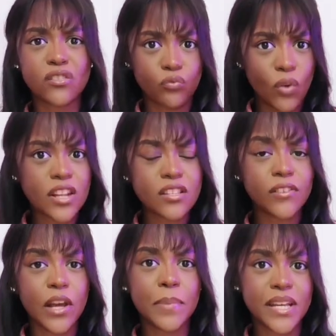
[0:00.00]

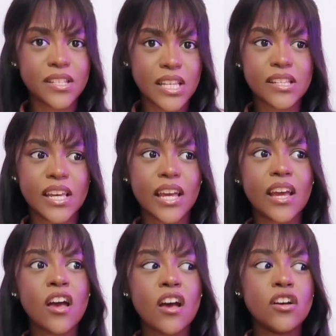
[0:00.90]
relatively a big
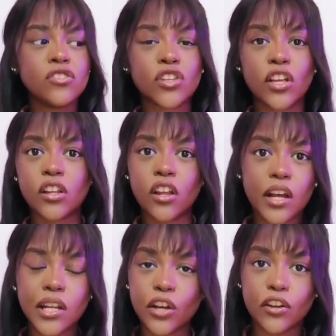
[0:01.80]
city, so the
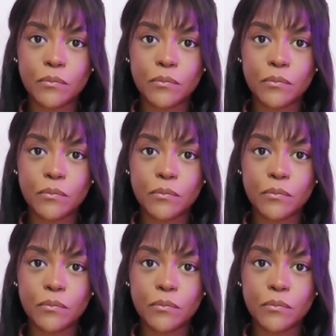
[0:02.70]
likelihood